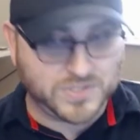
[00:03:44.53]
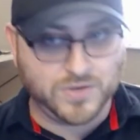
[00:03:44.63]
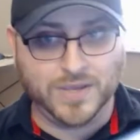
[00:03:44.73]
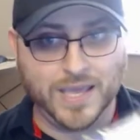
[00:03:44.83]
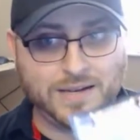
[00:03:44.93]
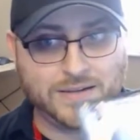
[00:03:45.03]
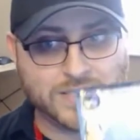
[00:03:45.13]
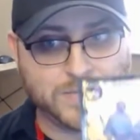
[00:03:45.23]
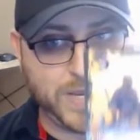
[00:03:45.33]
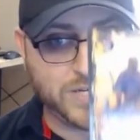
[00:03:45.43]
to get
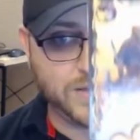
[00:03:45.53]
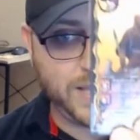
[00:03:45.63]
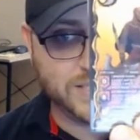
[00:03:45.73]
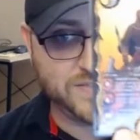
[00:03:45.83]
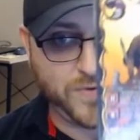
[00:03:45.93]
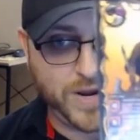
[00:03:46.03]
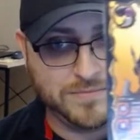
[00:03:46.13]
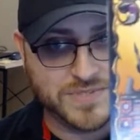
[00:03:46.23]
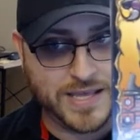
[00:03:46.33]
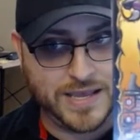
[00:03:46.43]
specialized
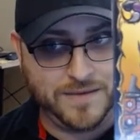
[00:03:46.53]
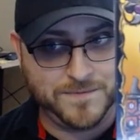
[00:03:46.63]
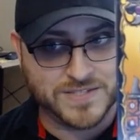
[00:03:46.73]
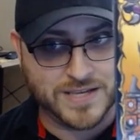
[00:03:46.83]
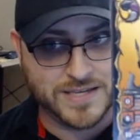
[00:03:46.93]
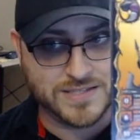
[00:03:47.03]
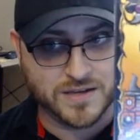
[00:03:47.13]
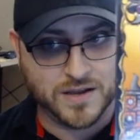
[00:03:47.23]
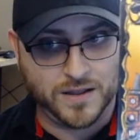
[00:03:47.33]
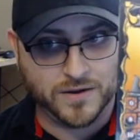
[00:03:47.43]
frames that emphasize the
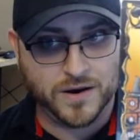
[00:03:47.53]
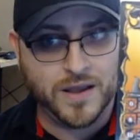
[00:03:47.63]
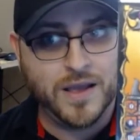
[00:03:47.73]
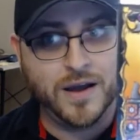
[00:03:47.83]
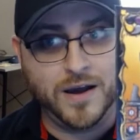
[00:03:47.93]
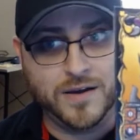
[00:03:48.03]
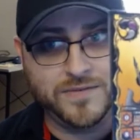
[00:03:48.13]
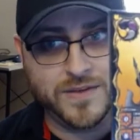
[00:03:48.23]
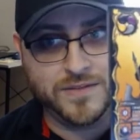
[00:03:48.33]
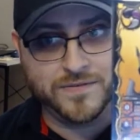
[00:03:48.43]
color
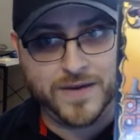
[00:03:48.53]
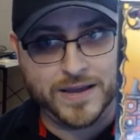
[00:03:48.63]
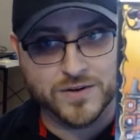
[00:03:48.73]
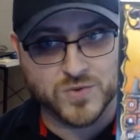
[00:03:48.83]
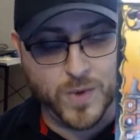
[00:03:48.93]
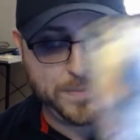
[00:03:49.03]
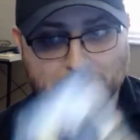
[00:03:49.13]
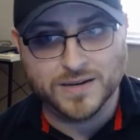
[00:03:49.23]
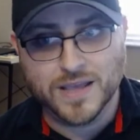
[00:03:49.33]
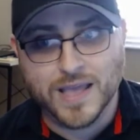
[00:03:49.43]
of the fighter's
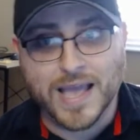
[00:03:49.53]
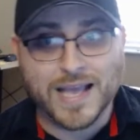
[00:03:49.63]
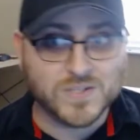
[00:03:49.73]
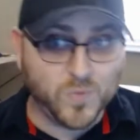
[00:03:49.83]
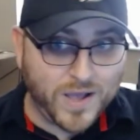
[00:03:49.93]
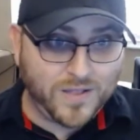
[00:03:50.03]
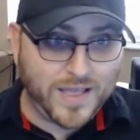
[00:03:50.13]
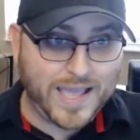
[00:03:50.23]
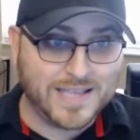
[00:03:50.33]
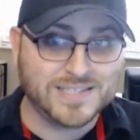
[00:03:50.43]
weapon, as well
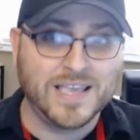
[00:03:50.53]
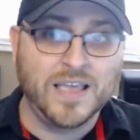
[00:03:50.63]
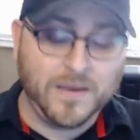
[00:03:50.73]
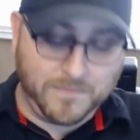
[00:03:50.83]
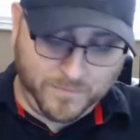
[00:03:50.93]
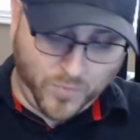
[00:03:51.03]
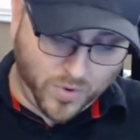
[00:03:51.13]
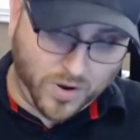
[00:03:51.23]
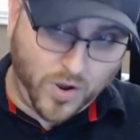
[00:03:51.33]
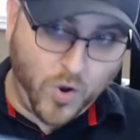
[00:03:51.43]
as
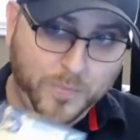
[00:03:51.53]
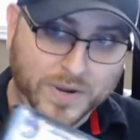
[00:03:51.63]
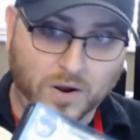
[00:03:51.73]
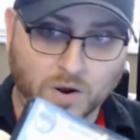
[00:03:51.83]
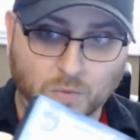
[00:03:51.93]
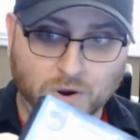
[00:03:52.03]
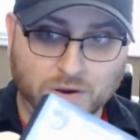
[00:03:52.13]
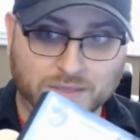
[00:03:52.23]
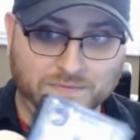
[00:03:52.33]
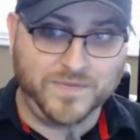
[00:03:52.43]
more open
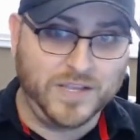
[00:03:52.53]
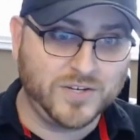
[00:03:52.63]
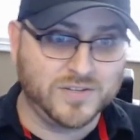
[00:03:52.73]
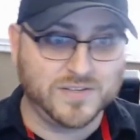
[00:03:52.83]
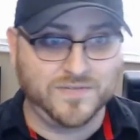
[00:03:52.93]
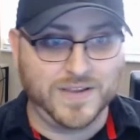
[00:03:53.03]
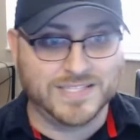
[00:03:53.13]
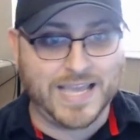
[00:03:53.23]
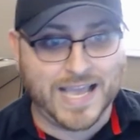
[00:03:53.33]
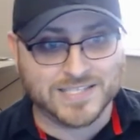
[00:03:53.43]
artwork that features
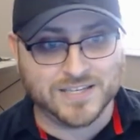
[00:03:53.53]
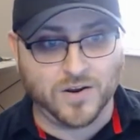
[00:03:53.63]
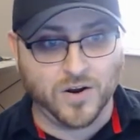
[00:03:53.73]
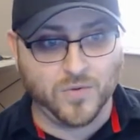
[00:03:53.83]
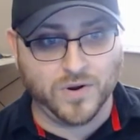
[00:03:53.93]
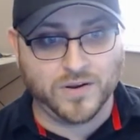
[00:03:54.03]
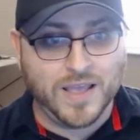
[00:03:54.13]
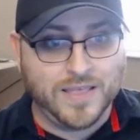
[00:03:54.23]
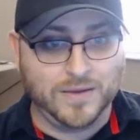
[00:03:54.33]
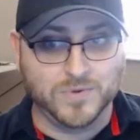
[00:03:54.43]
fantastic artwork
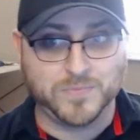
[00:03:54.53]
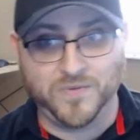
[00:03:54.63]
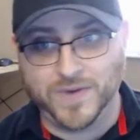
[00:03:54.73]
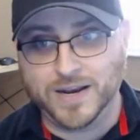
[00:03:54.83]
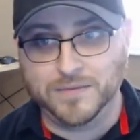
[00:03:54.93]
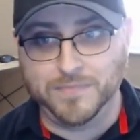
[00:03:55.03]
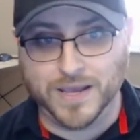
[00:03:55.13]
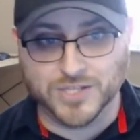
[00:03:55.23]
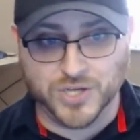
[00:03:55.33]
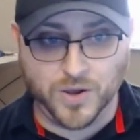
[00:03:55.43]
that was provided
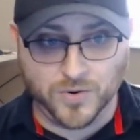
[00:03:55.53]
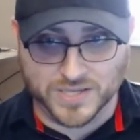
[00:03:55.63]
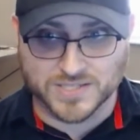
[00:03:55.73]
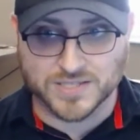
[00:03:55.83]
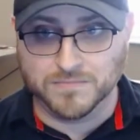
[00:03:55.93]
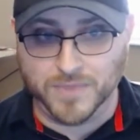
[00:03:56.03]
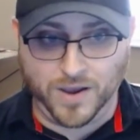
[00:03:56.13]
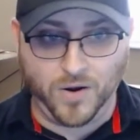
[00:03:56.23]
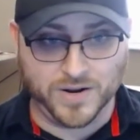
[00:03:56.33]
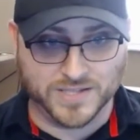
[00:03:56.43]
by Jehodis, my
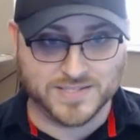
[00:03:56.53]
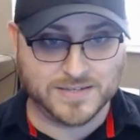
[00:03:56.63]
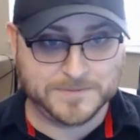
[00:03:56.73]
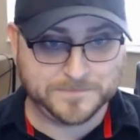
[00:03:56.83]
artist.